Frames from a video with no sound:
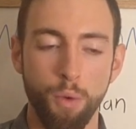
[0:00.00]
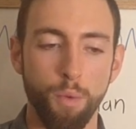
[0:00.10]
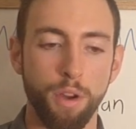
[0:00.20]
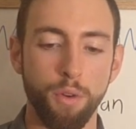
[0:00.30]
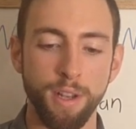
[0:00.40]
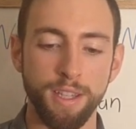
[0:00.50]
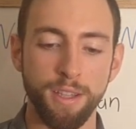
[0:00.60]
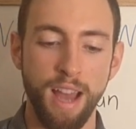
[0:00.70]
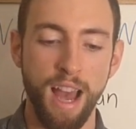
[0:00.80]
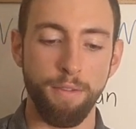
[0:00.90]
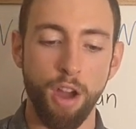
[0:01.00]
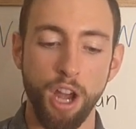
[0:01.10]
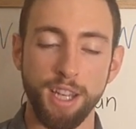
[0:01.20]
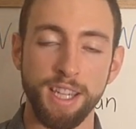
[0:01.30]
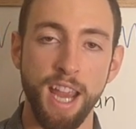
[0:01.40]
We're going to have
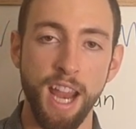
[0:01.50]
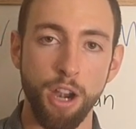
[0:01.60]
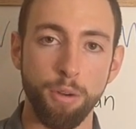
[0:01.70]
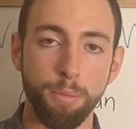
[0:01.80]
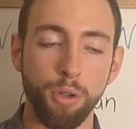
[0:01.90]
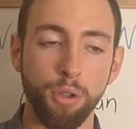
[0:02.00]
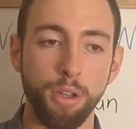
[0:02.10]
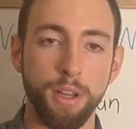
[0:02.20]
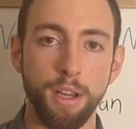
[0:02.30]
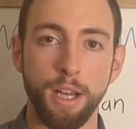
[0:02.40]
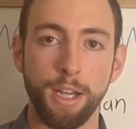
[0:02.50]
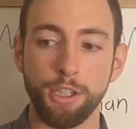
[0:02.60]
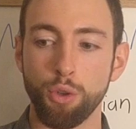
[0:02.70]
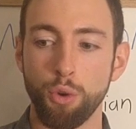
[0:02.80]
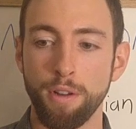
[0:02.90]
a terrible
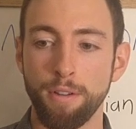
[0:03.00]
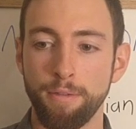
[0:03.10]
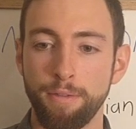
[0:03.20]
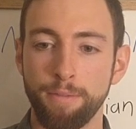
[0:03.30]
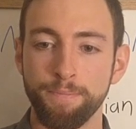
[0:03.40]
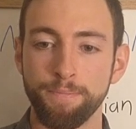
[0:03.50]
sort of